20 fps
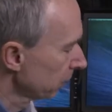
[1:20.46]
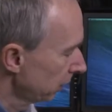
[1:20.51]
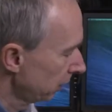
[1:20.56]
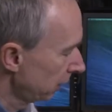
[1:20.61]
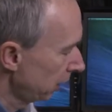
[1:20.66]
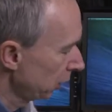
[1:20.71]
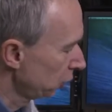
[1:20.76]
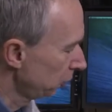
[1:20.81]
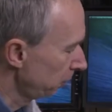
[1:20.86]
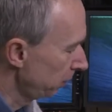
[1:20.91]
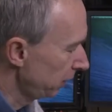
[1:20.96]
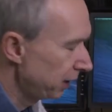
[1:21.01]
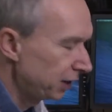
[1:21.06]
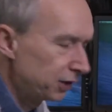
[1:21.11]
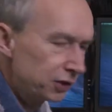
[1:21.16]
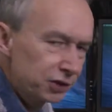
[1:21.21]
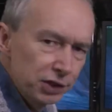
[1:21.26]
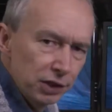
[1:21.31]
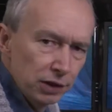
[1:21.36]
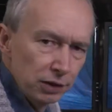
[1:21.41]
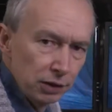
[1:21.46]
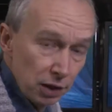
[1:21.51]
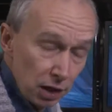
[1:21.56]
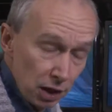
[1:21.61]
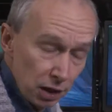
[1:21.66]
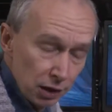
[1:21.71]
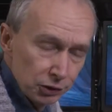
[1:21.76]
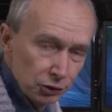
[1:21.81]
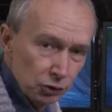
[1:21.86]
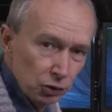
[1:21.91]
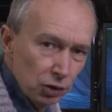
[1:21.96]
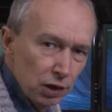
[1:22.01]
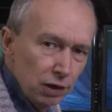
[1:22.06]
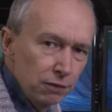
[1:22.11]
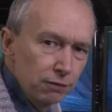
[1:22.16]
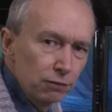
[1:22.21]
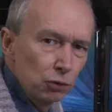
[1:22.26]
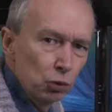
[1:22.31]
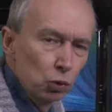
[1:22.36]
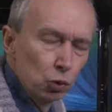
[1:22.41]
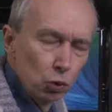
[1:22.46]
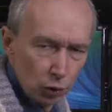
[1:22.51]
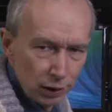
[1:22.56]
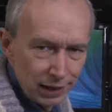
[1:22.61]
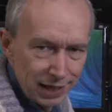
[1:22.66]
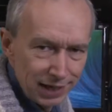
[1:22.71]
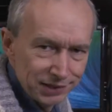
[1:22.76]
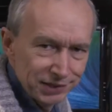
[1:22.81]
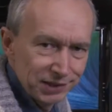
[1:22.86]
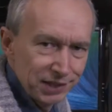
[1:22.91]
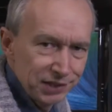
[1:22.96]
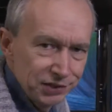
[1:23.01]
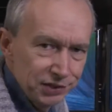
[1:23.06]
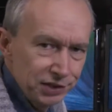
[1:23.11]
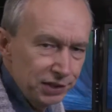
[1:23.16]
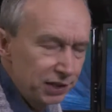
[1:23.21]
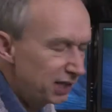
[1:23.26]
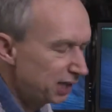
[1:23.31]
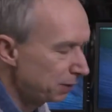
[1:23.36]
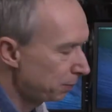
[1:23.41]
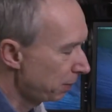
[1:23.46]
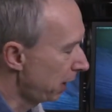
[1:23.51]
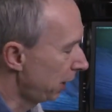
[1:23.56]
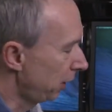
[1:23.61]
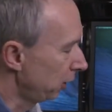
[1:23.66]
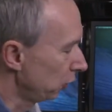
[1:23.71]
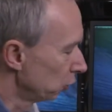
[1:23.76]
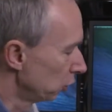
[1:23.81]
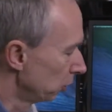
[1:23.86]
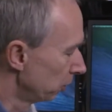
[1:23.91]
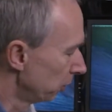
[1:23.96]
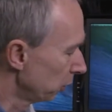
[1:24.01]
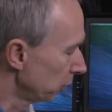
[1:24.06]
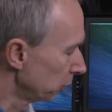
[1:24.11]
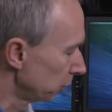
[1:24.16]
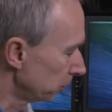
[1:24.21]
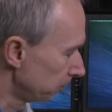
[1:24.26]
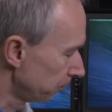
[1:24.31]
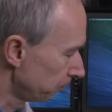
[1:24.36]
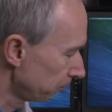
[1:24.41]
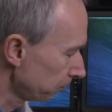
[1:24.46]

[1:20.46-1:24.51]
And that could be an internal hard drive or an SSD, depending on the model.